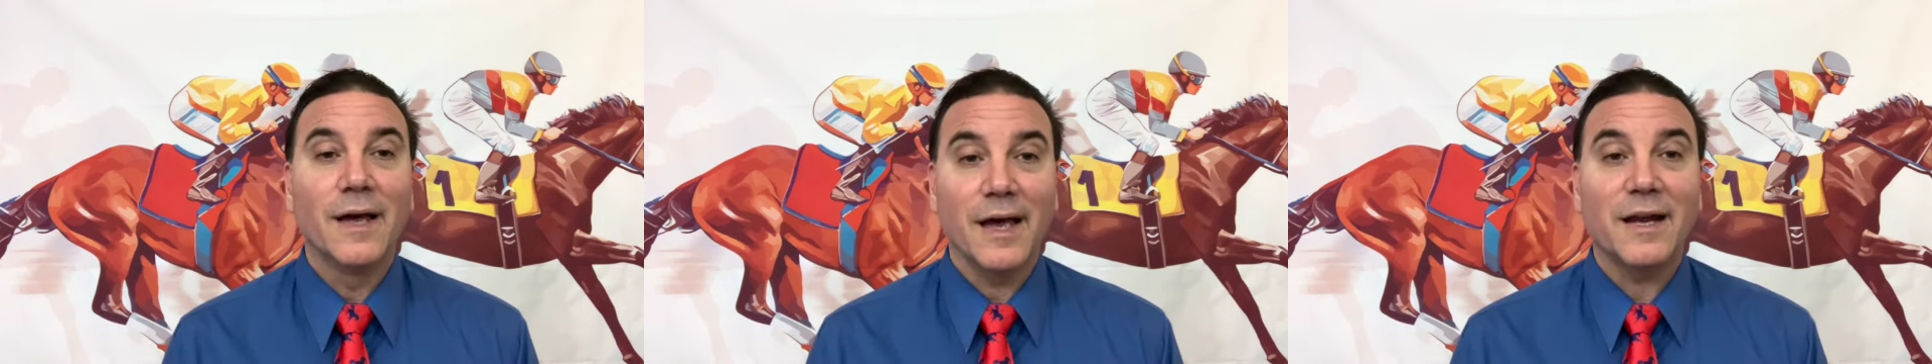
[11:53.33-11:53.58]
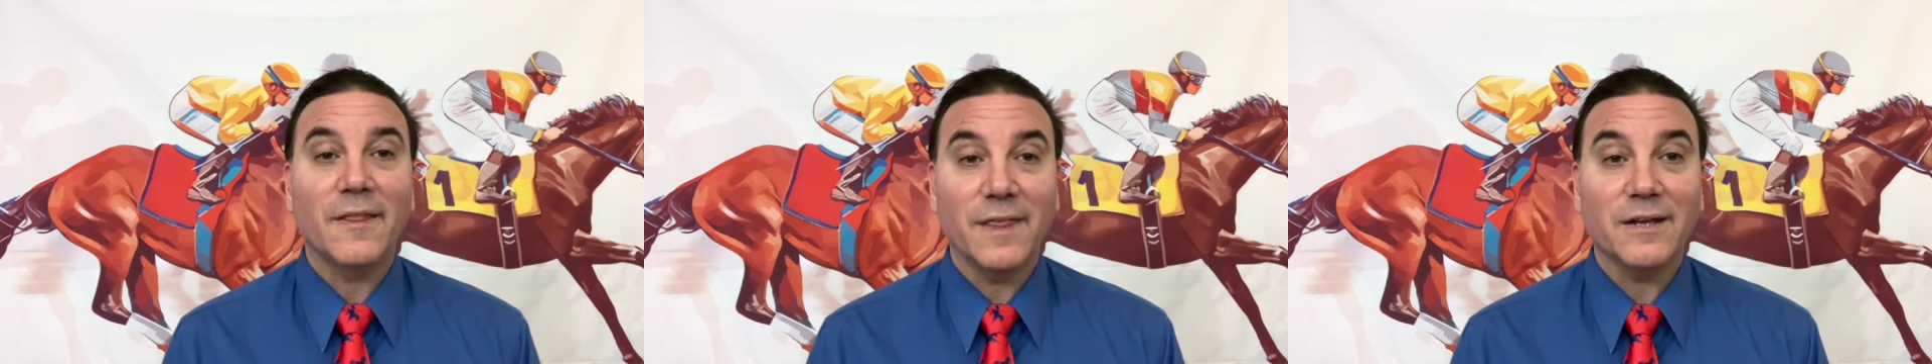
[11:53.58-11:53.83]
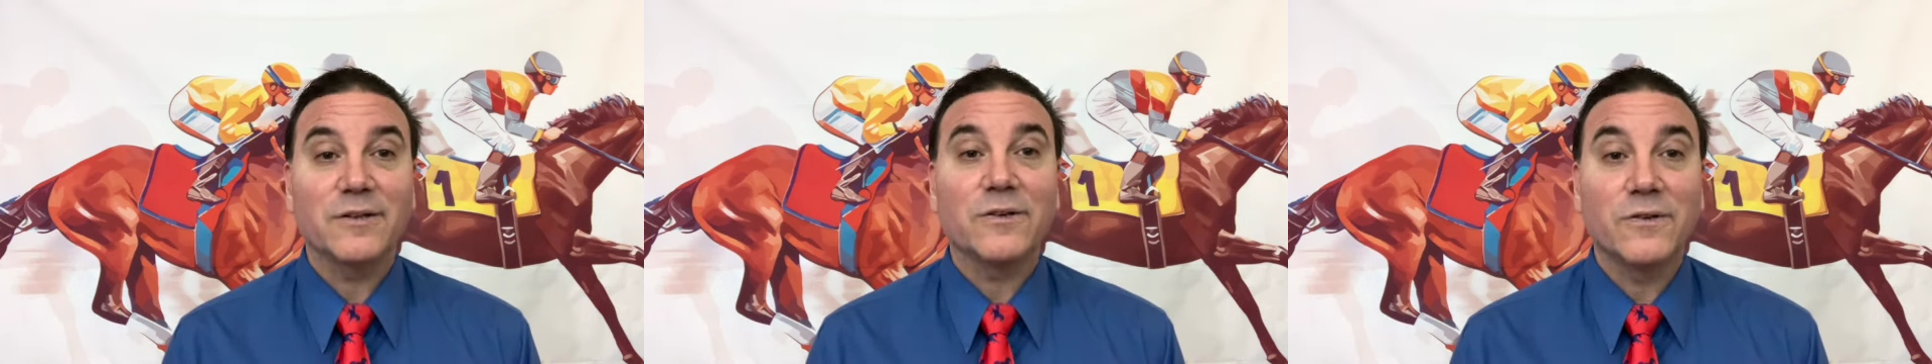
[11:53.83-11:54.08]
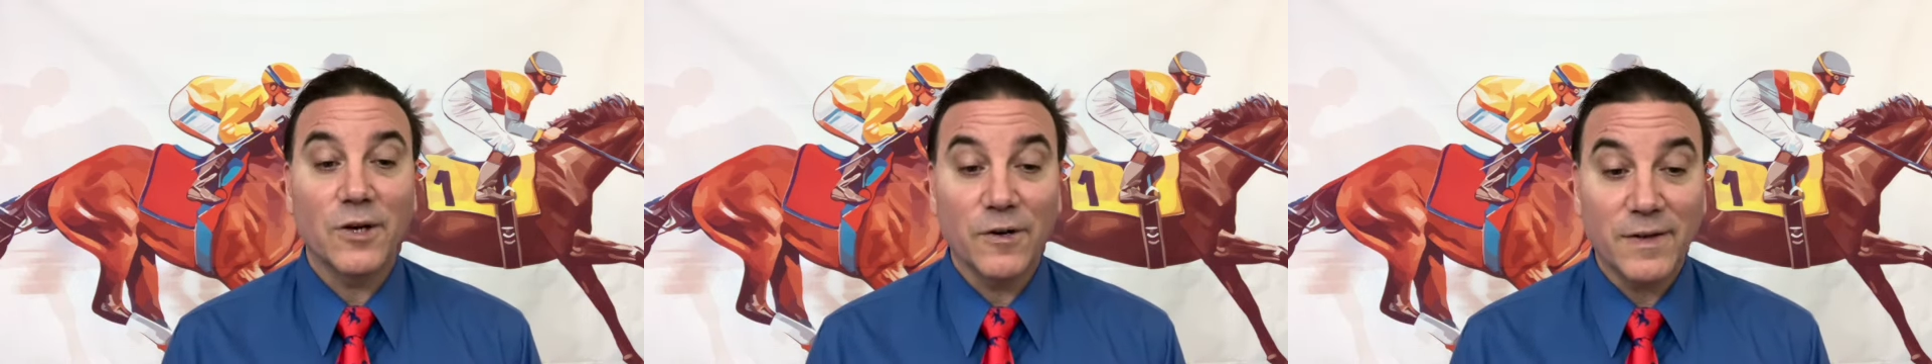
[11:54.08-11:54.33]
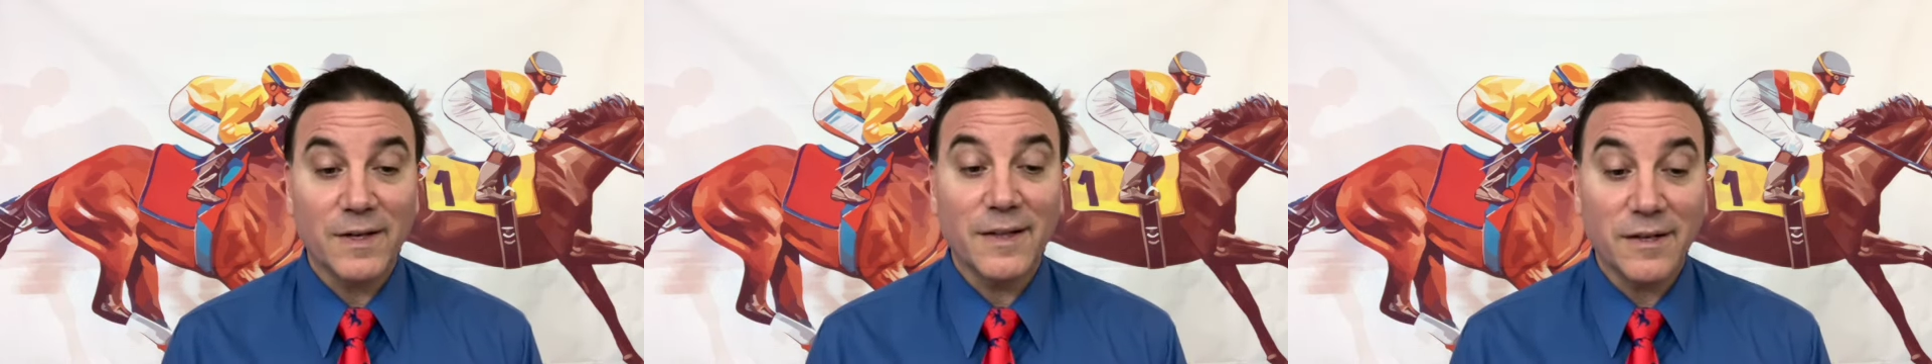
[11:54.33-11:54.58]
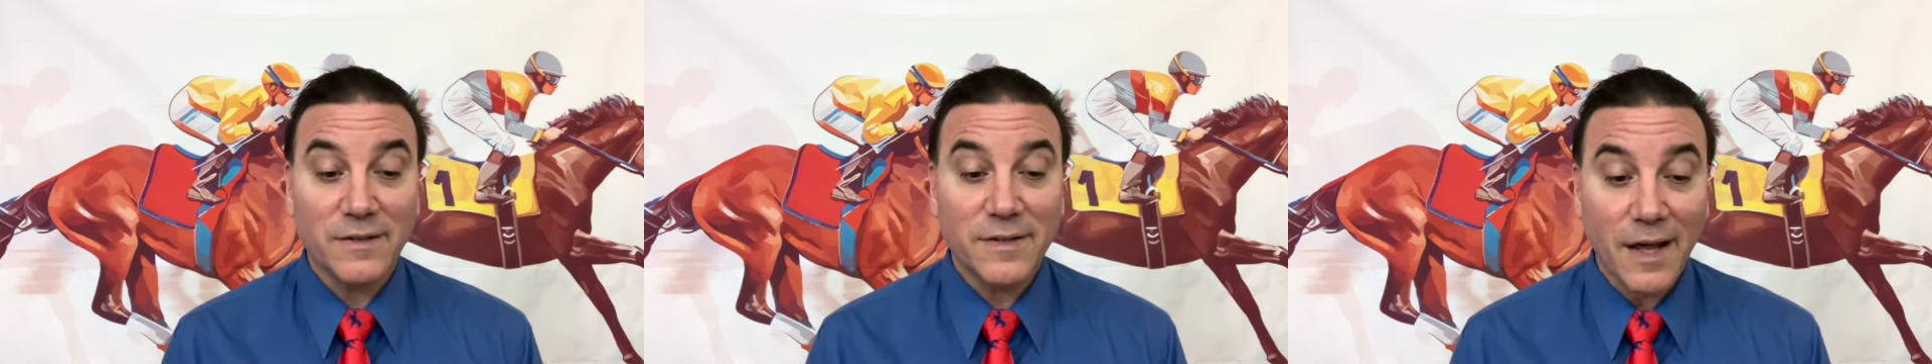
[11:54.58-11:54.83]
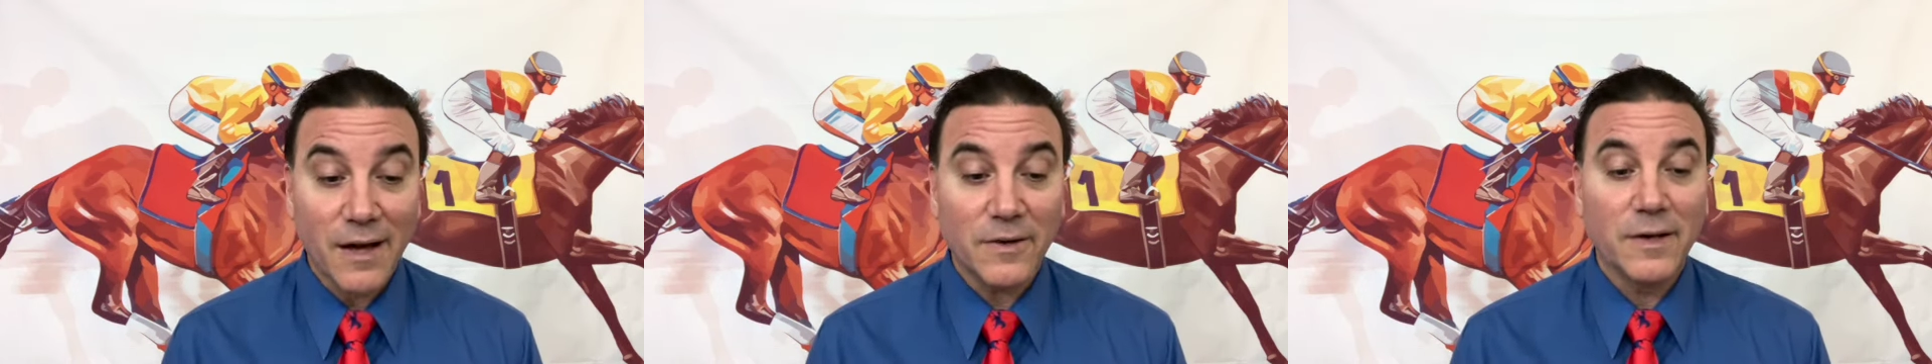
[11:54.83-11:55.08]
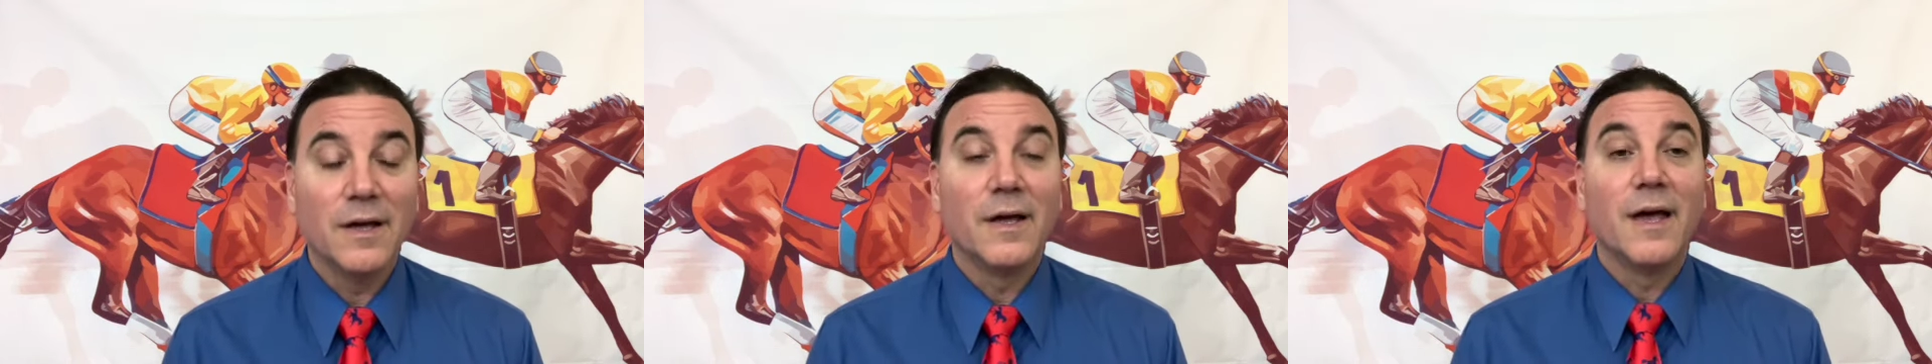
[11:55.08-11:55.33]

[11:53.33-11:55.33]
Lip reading: and I think deservingly so.